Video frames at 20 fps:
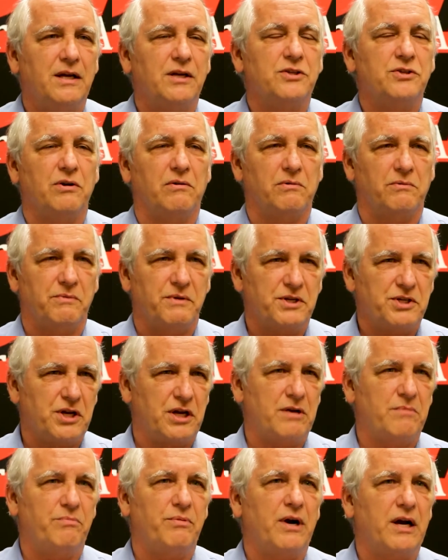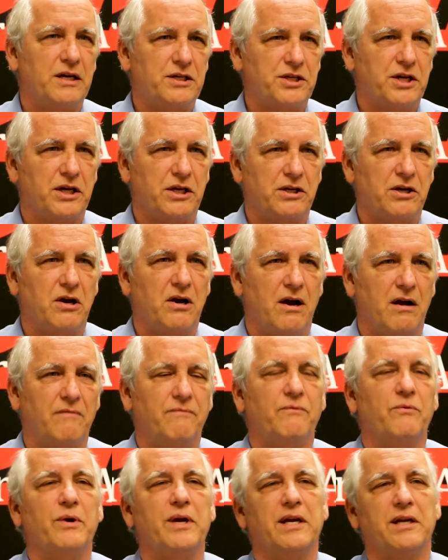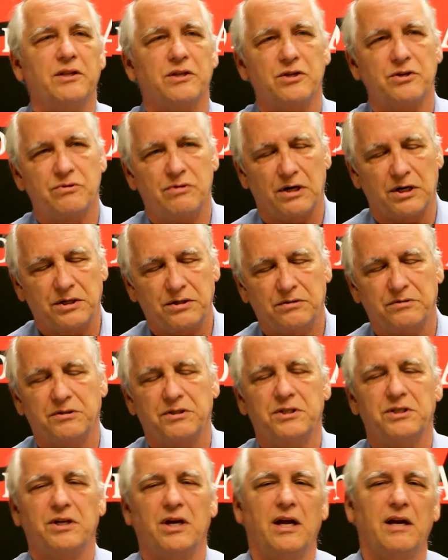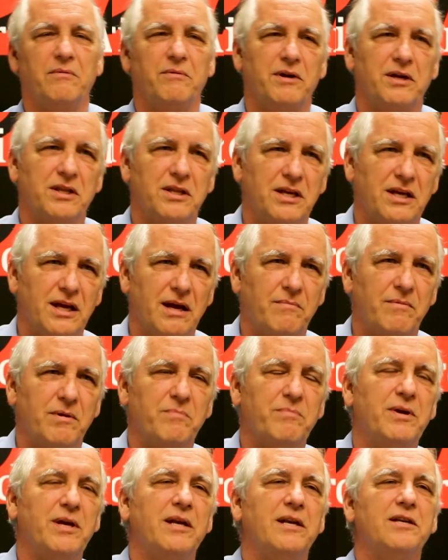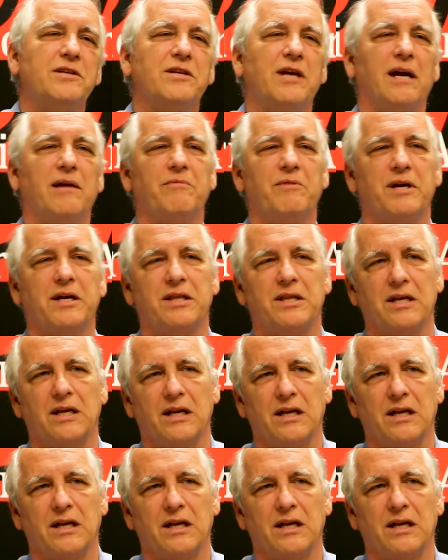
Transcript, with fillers: So when we send a project off, we get the structural design, we get the MEP design, we get the